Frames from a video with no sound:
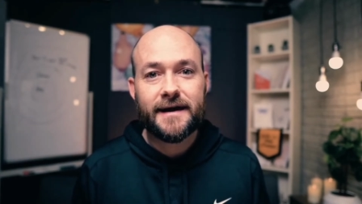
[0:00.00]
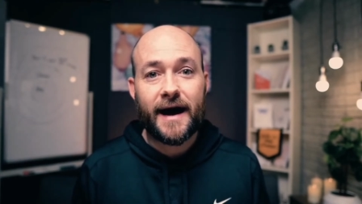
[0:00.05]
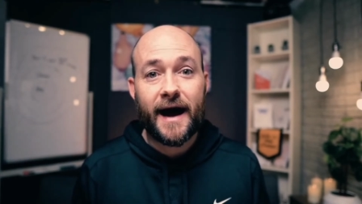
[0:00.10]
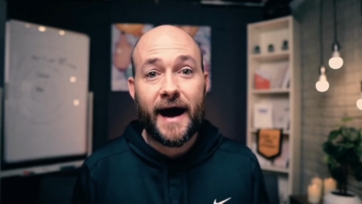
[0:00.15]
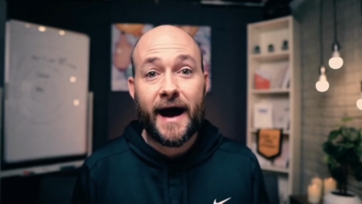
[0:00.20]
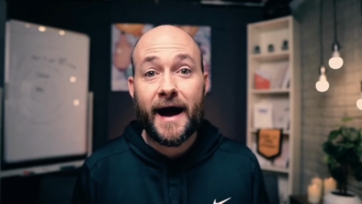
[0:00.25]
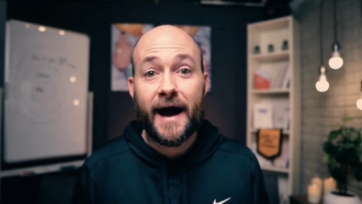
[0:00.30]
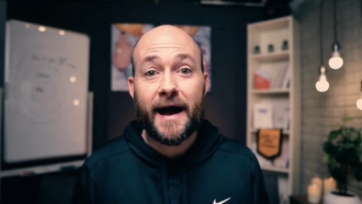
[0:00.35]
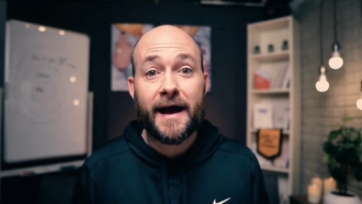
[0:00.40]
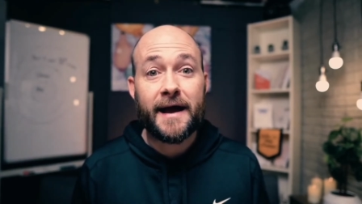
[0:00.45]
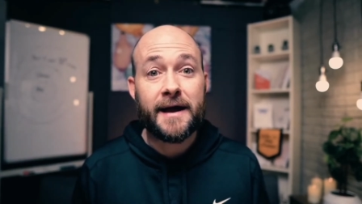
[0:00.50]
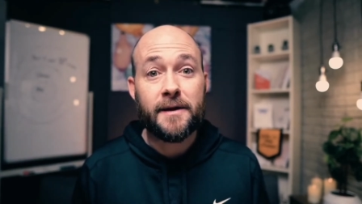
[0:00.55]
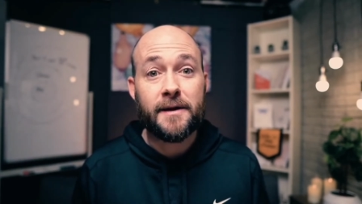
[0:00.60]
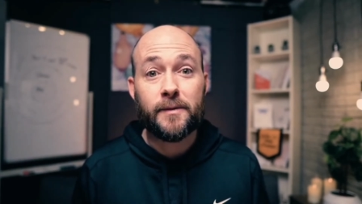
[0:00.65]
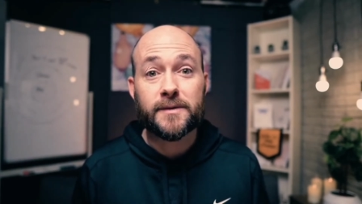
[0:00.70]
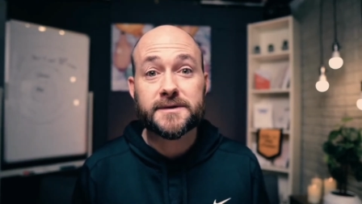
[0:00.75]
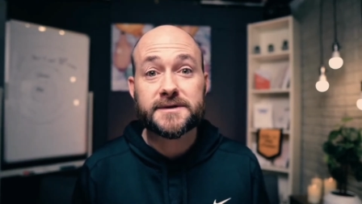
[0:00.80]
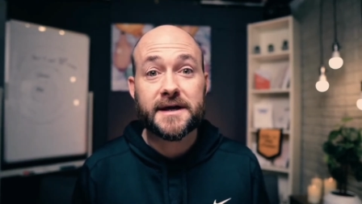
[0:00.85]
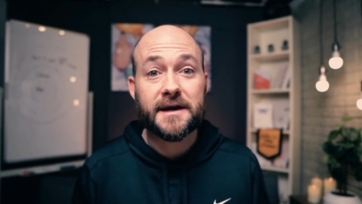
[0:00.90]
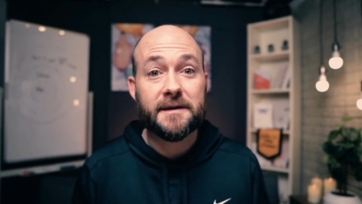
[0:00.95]
I
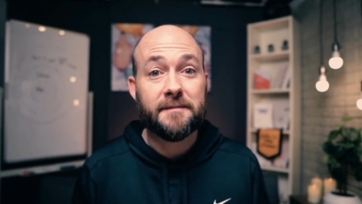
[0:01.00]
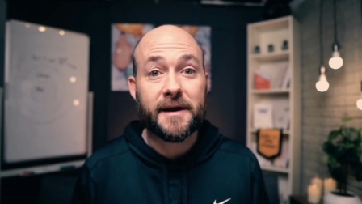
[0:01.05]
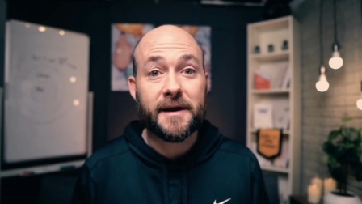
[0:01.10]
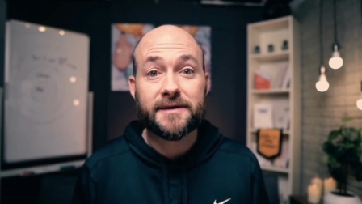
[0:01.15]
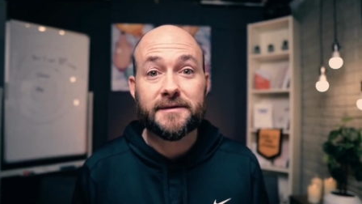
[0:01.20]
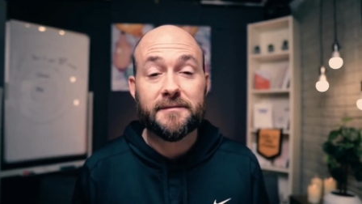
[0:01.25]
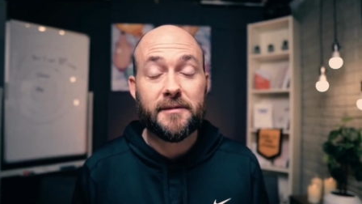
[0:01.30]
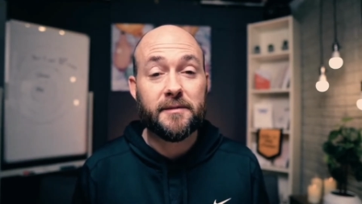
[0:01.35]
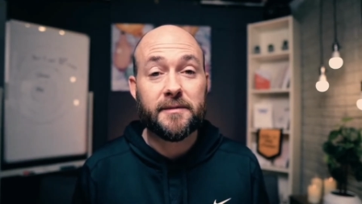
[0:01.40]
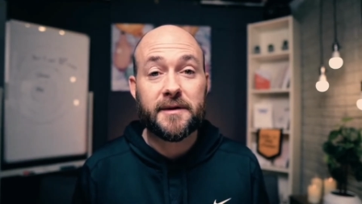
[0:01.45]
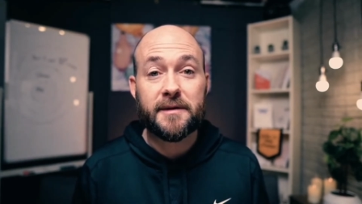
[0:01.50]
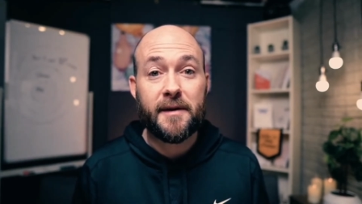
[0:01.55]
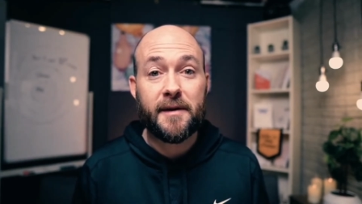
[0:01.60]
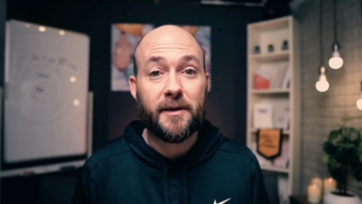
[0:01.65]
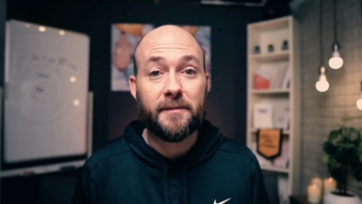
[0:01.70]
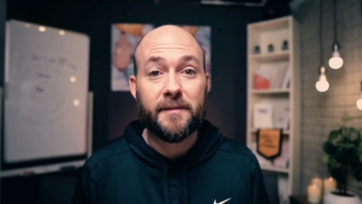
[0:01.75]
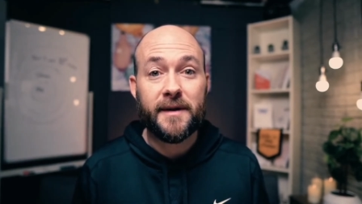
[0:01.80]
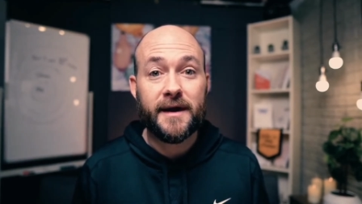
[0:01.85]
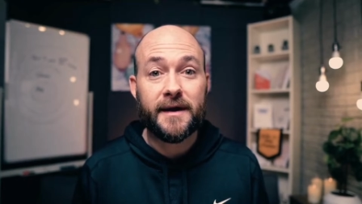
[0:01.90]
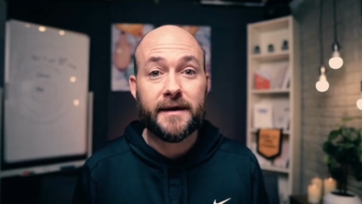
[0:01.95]
was going to make the moment
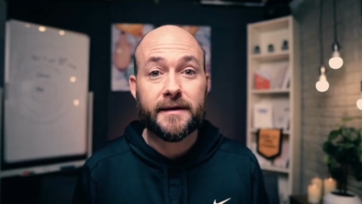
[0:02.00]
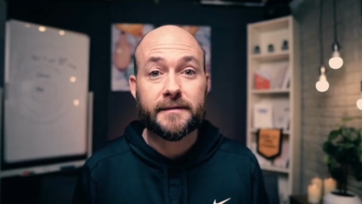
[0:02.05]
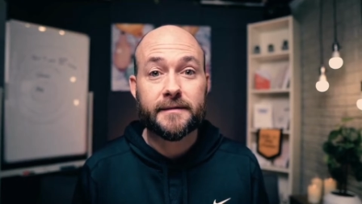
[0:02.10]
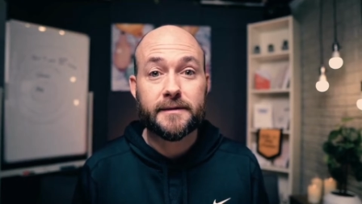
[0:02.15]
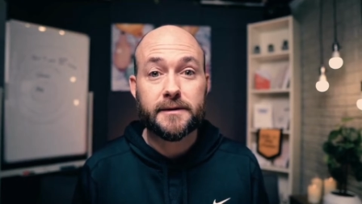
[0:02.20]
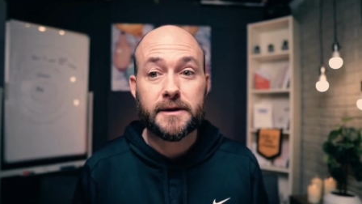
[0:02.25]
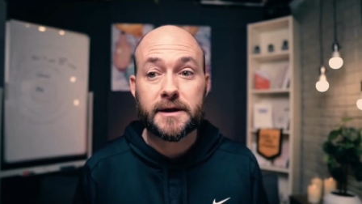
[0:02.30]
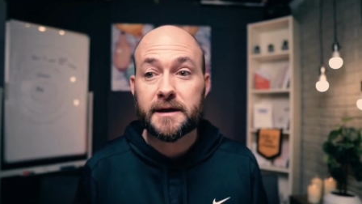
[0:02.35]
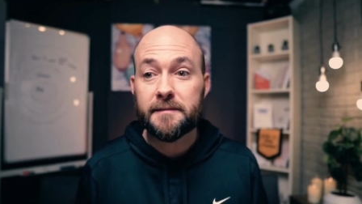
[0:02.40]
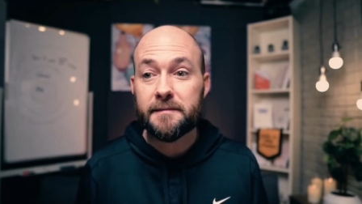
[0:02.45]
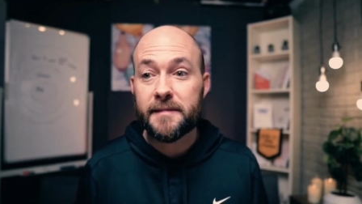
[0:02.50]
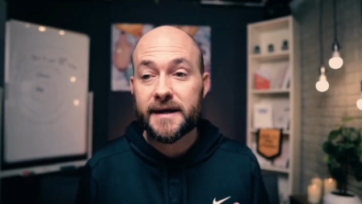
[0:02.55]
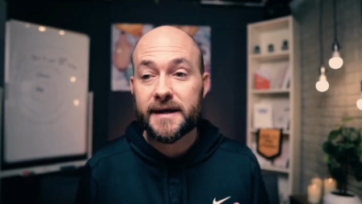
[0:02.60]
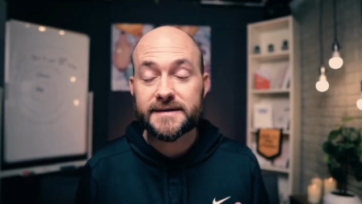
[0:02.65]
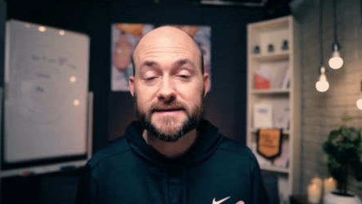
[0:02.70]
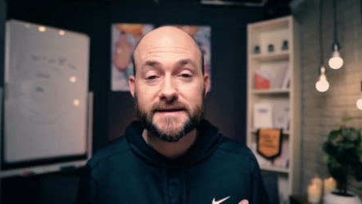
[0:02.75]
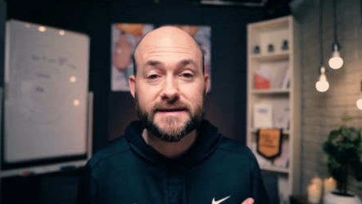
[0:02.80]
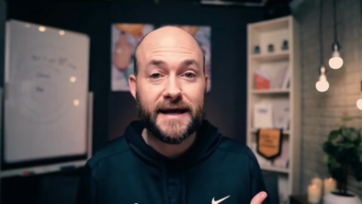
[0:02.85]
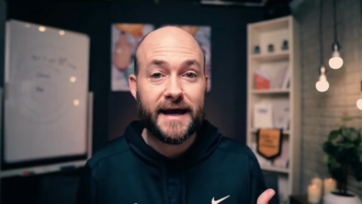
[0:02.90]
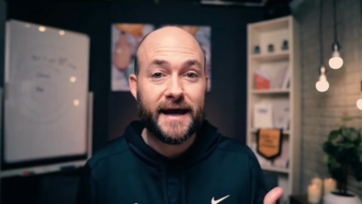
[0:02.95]
about me. Look at me
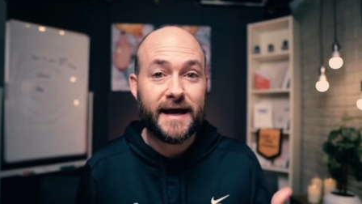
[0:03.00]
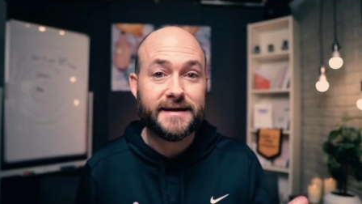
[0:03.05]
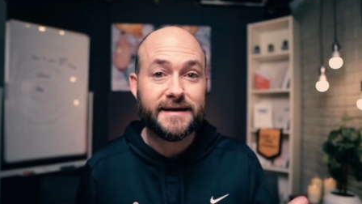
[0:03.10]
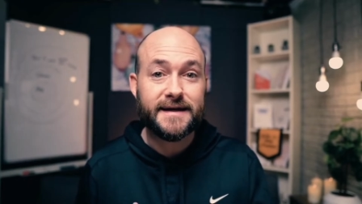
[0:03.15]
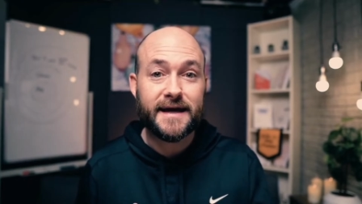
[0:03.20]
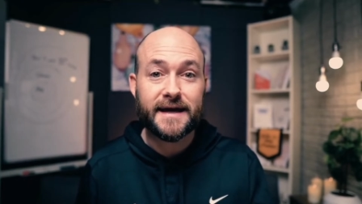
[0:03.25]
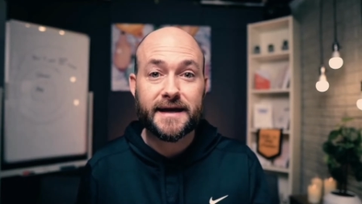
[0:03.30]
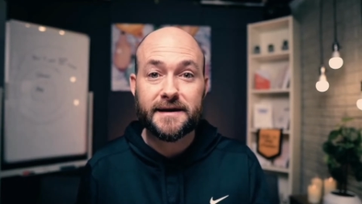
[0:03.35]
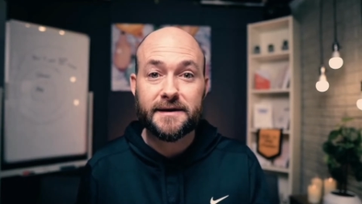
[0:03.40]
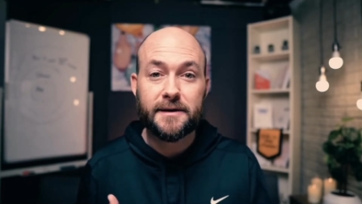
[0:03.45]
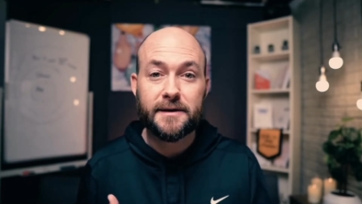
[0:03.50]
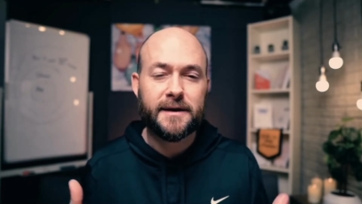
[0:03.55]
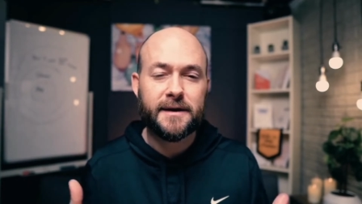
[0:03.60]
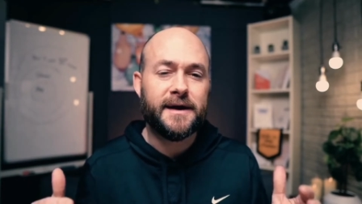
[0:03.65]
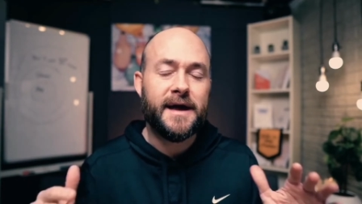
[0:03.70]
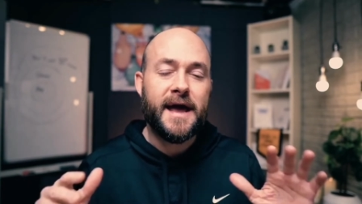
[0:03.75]
as a dad taking.